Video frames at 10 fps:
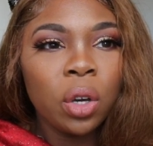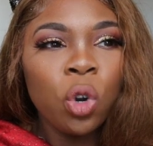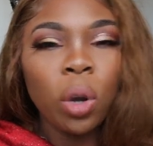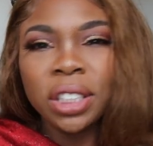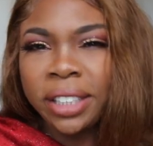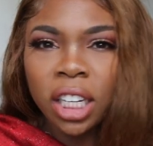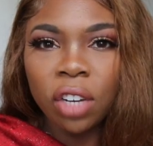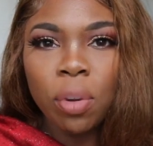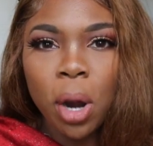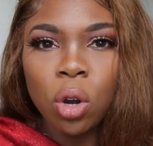who are
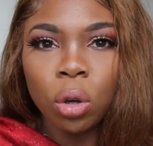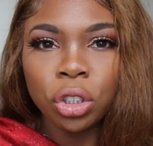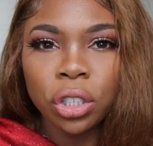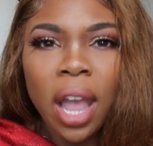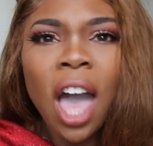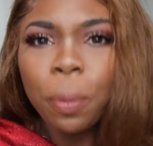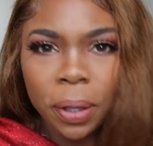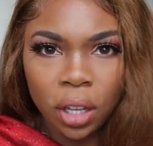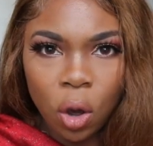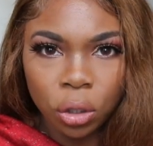stealing from our culture
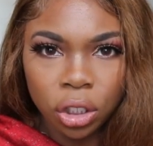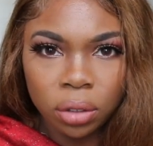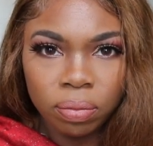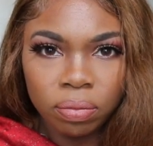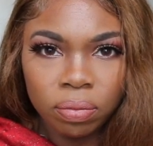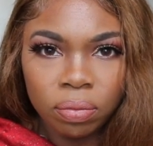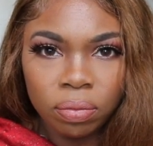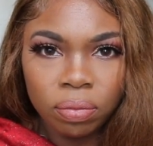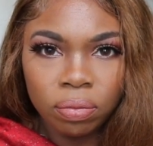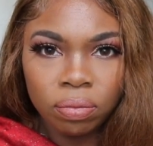helping the culture.
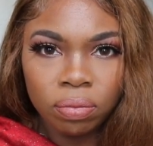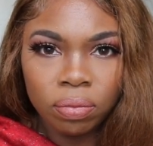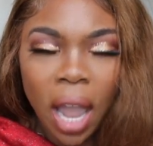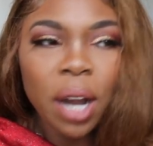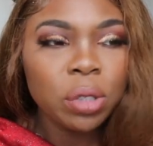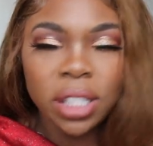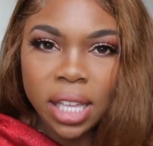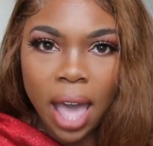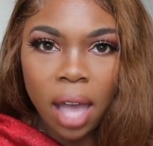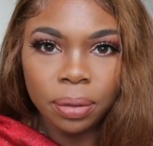I don't
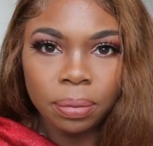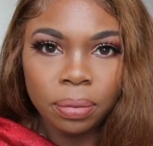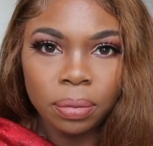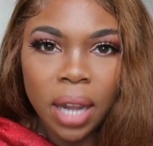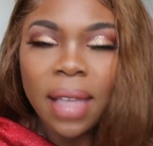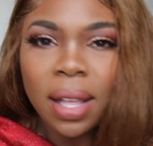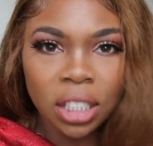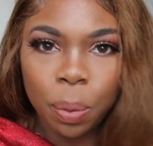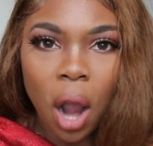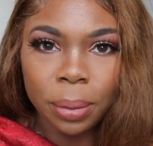see that. And
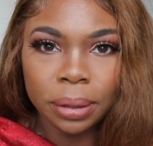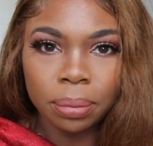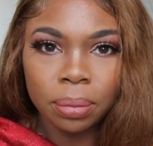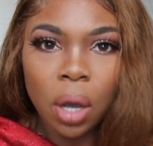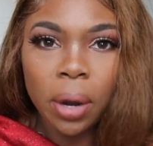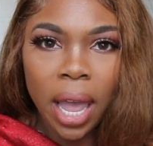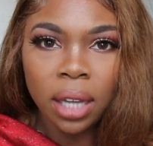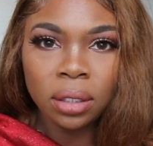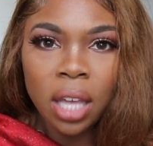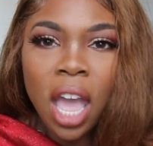that's the problem,
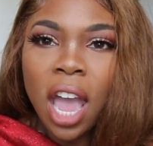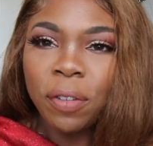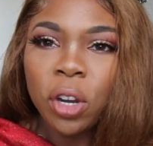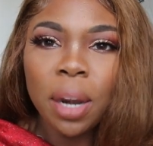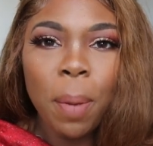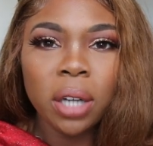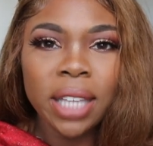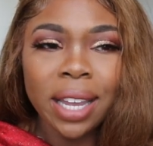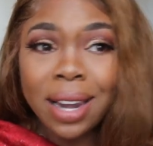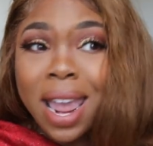okay? If you're gonna
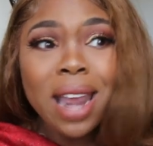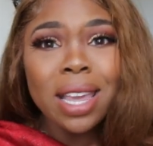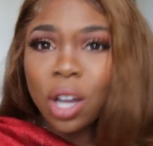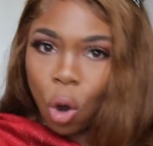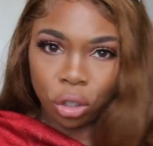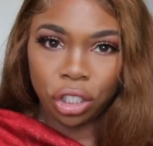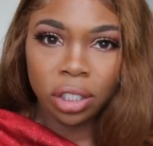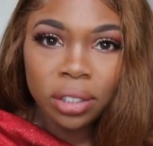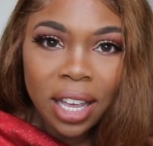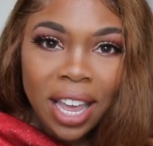partake in any culture,